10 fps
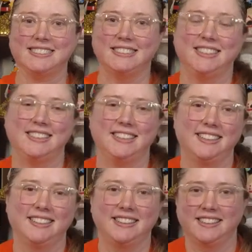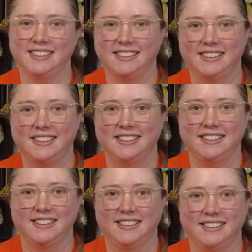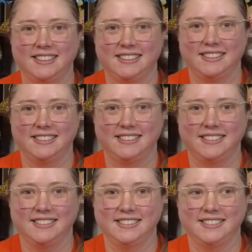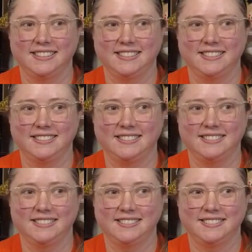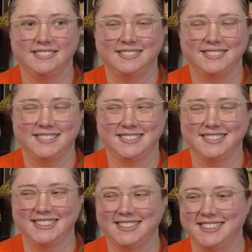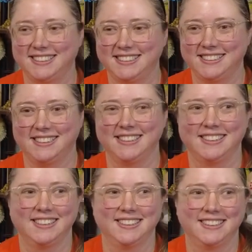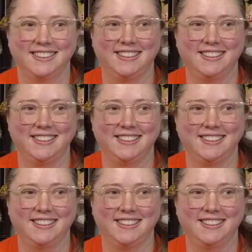This person isn't speaking.